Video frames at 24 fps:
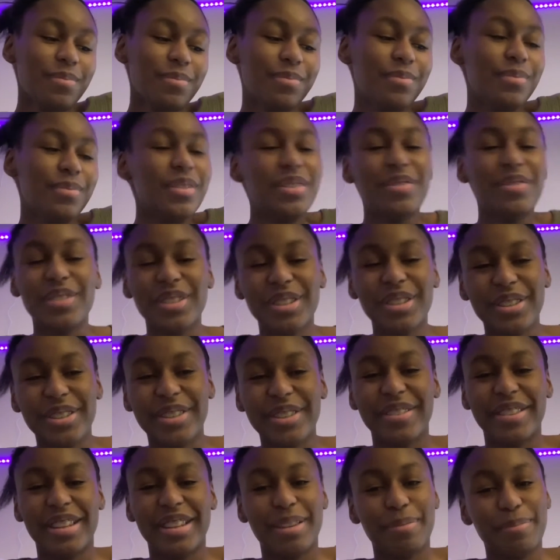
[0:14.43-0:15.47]
If you don't know
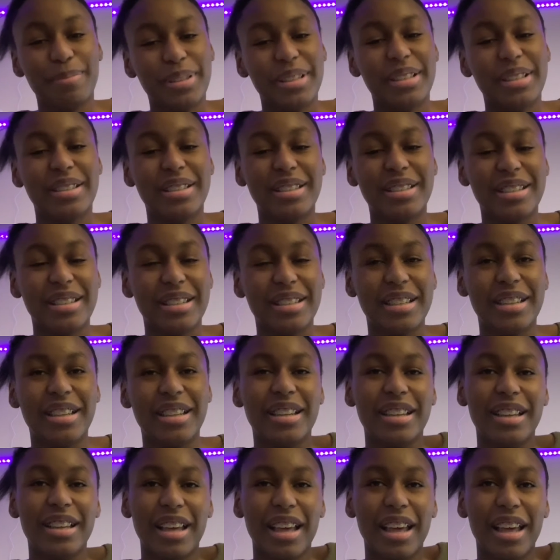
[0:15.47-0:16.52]
what that means,
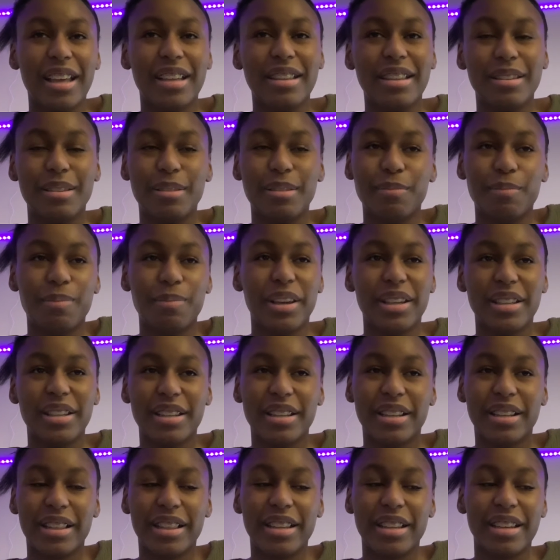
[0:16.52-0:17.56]
it's
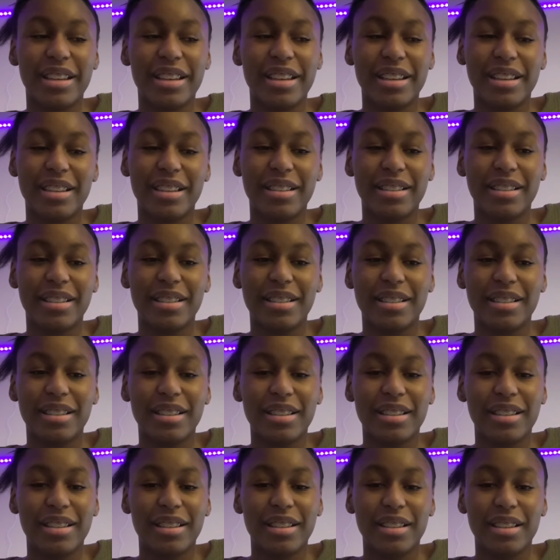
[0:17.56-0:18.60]
basically
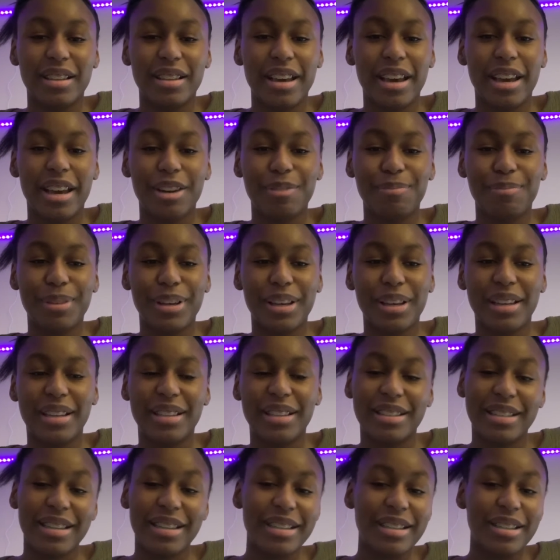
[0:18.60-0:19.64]
anime
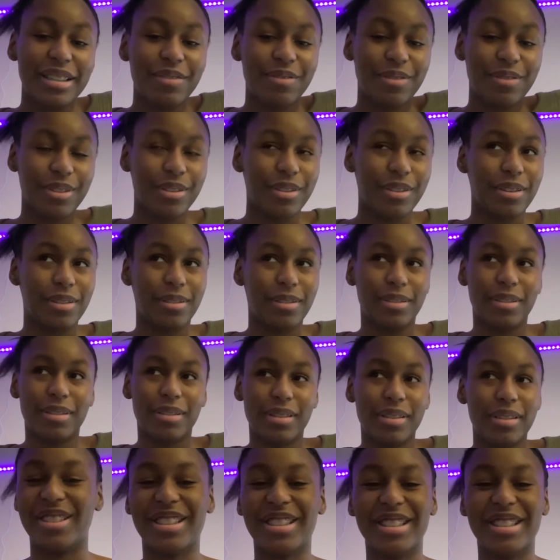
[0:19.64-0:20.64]
intended for girls.